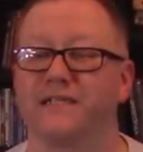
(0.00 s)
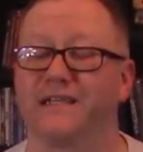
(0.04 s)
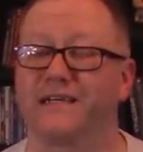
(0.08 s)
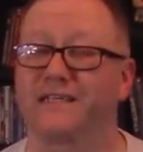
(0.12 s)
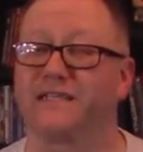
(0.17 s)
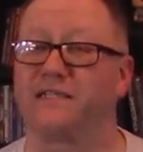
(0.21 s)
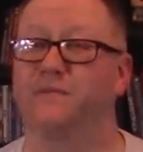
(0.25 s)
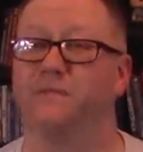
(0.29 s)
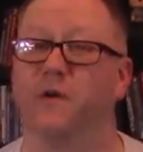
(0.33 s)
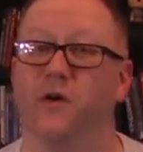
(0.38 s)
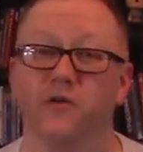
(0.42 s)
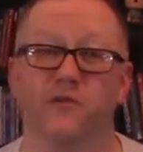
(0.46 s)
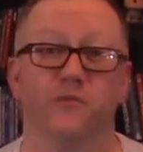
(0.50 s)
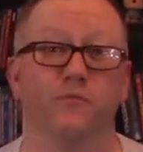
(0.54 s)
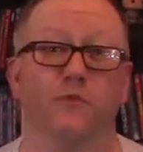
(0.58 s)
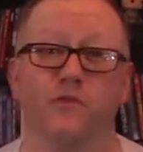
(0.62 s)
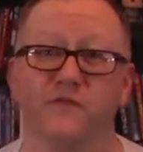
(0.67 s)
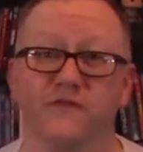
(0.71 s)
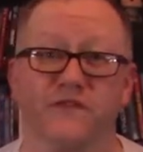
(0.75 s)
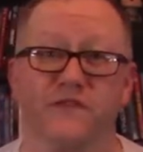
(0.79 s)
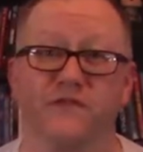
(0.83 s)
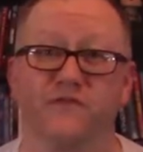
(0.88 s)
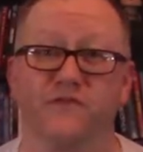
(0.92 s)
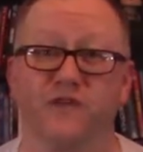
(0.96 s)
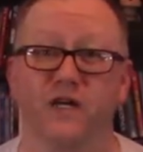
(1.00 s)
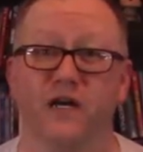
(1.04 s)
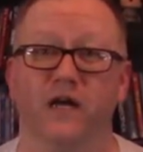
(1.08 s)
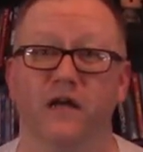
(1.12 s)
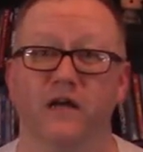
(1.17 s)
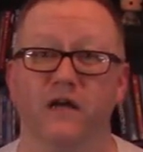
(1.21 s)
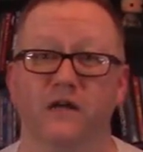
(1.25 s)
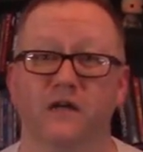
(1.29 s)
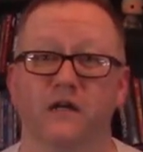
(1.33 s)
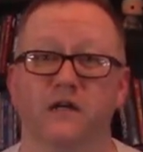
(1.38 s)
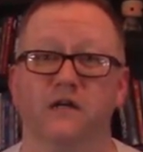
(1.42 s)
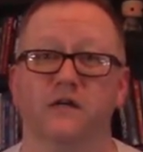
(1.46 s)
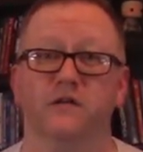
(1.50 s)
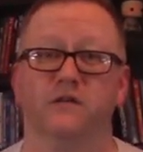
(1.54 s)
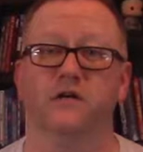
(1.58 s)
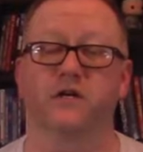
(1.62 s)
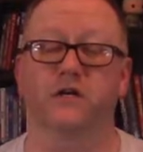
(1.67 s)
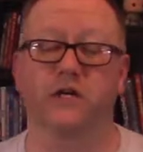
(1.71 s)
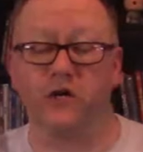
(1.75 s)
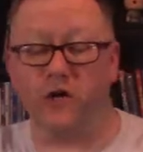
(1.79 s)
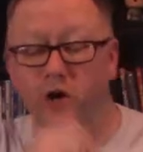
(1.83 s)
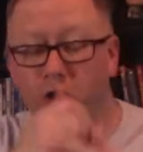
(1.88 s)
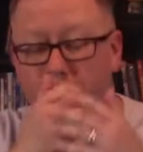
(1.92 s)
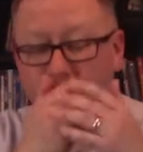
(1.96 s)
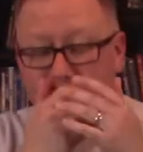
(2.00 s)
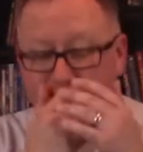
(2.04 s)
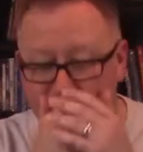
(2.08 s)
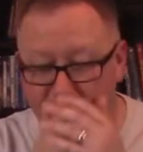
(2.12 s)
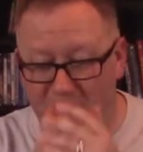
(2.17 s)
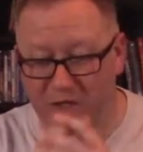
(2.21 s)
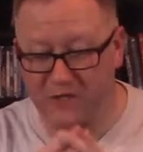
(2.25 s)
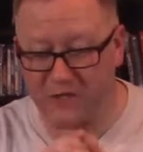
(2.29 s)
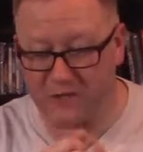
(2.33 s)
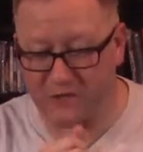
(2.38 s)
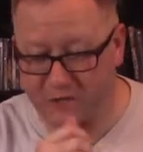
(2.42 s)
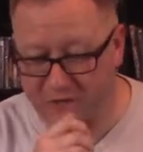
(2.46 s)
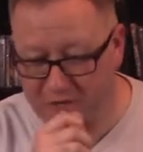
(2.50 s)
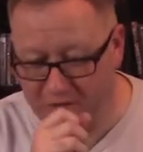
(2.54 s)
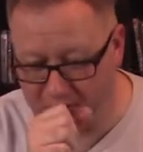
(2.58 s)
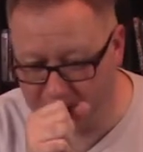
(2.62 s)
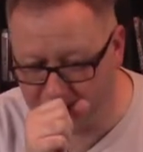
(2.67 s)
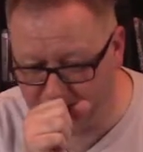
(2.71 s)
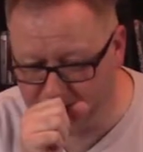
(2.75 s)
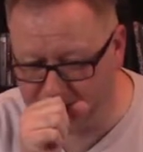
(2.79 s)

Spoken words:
like some other movies have done. Ghostbusters.